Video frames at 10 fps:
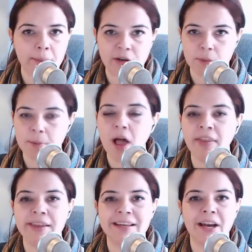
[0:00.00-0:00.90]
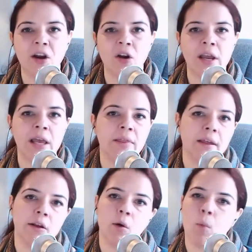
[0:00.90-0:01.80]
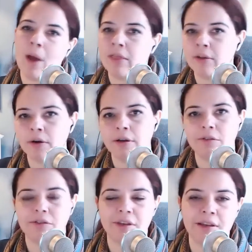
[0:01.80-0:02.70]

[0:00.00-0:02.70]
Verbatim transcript: metropolitan area, that your weather is,